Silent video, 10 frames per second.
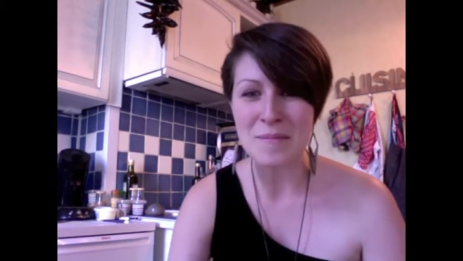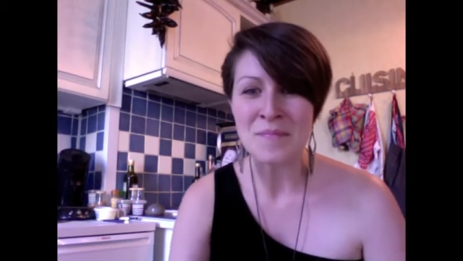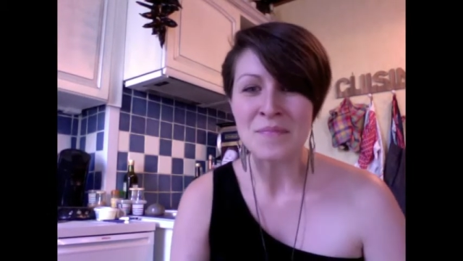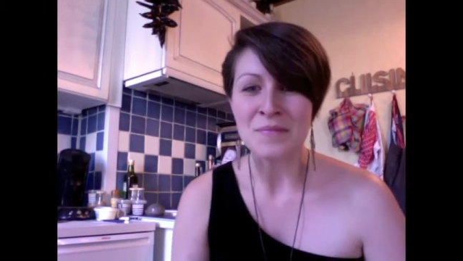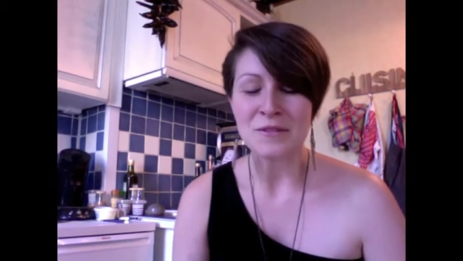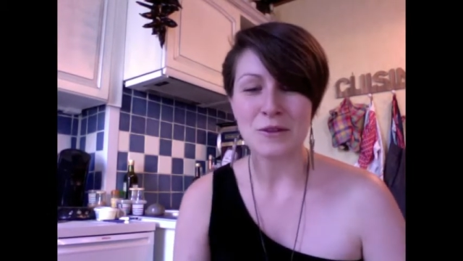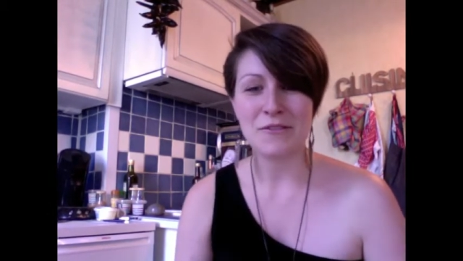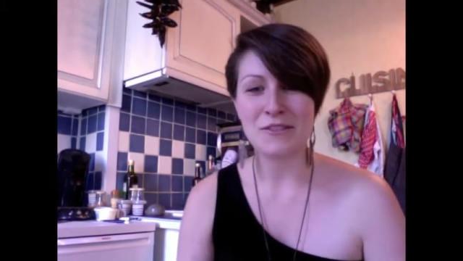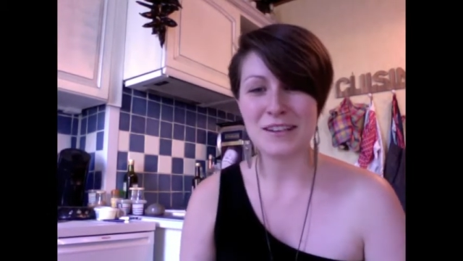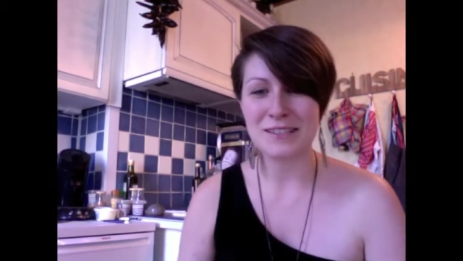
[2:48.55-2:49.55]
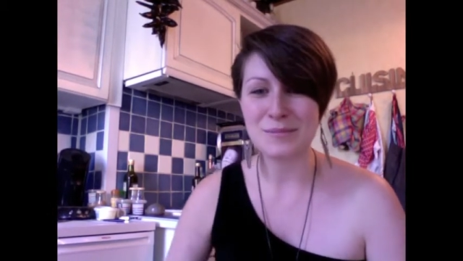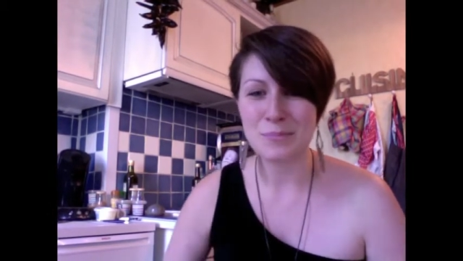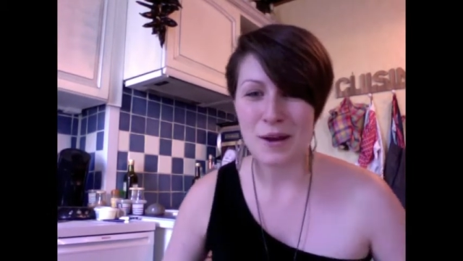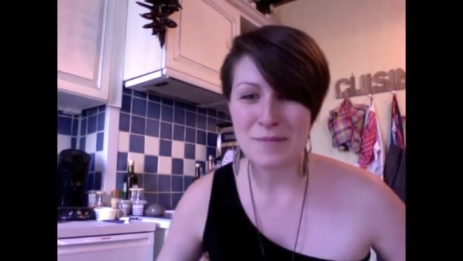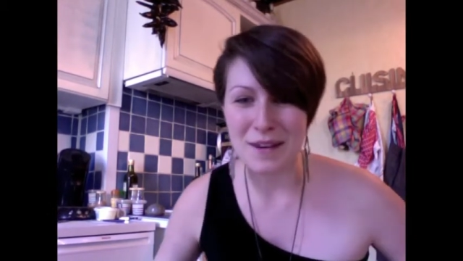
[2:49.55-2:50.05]
So I have to, like,
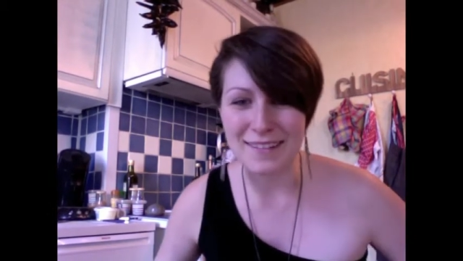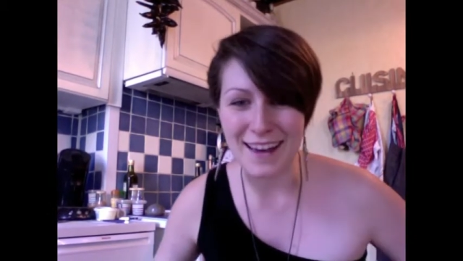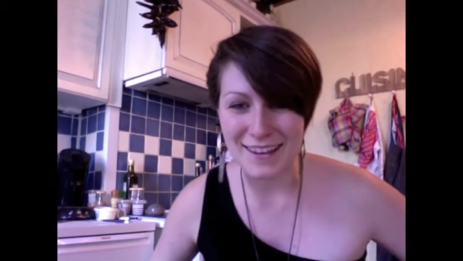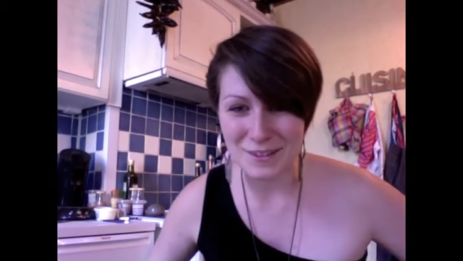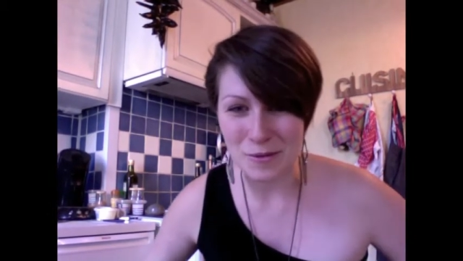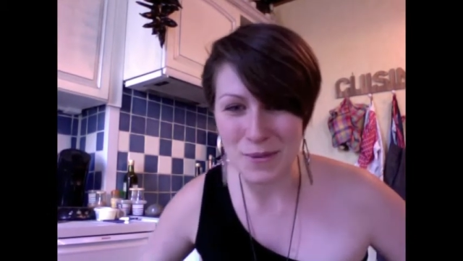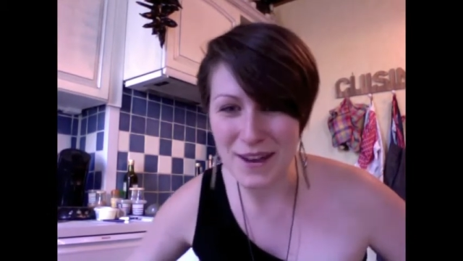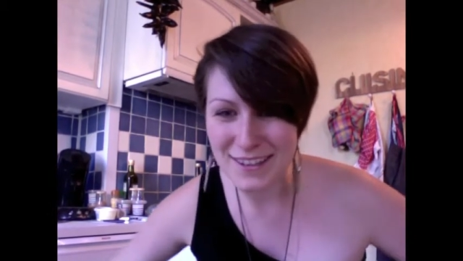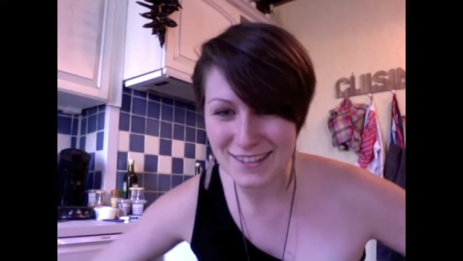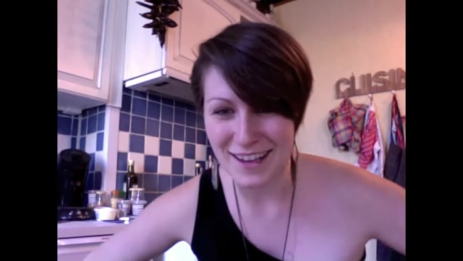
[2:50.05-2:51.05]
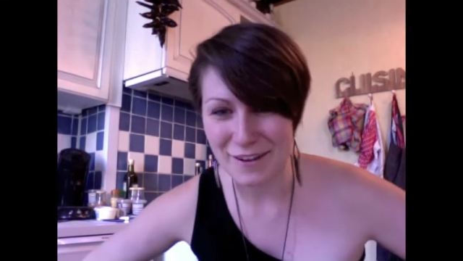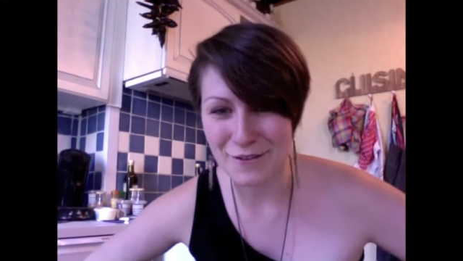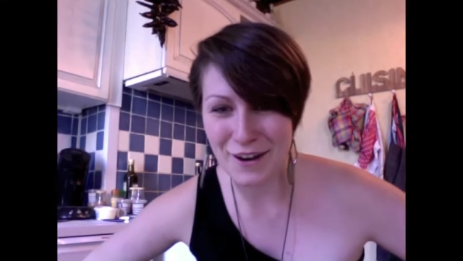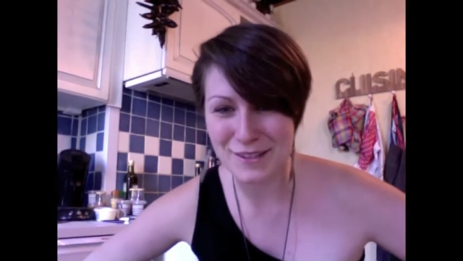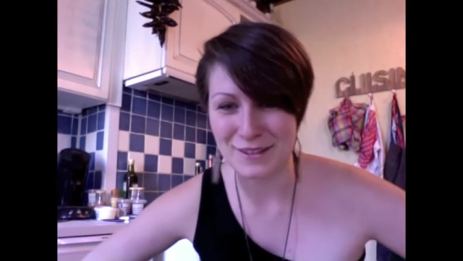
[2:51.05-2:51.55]
spread my legs open as, like,
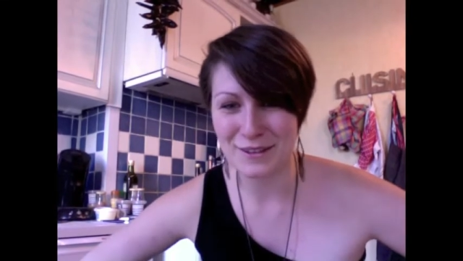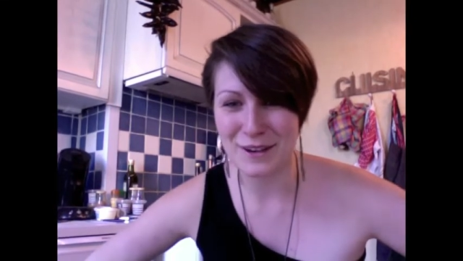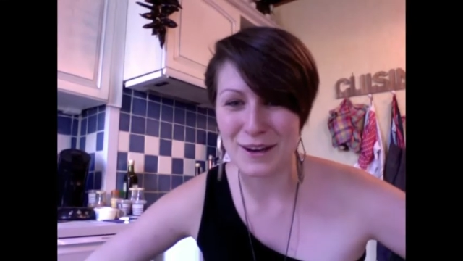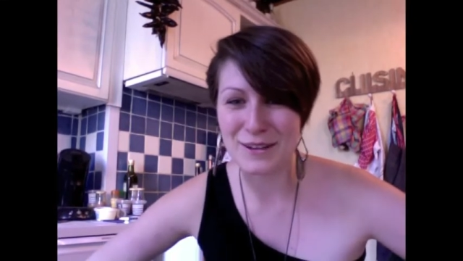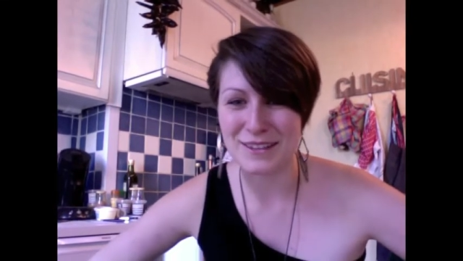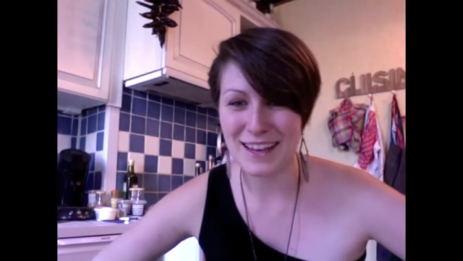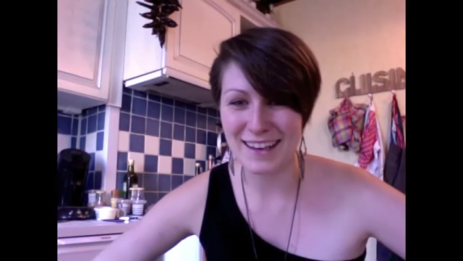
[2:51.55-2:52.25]
far as they'll go and, like,